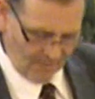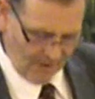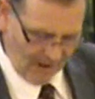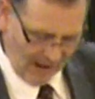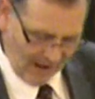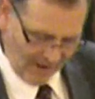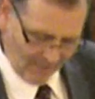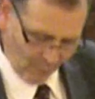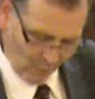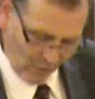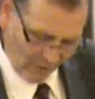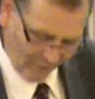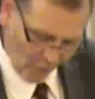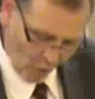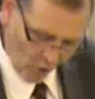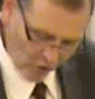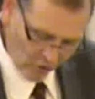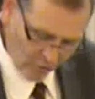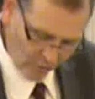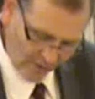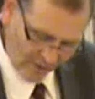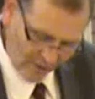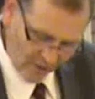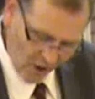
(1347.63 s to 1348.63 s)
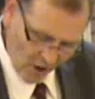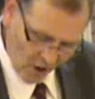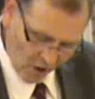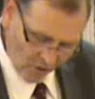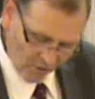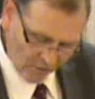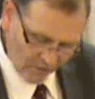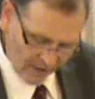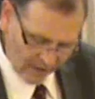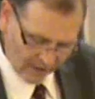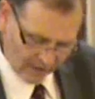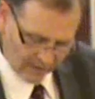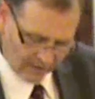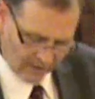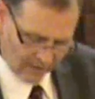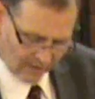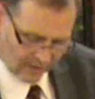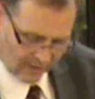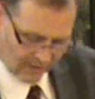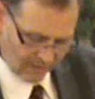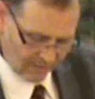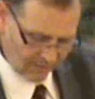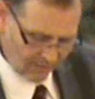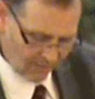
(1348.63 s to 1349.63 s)
And we, of course, we know
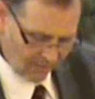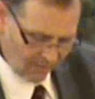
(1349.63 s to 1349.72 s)
that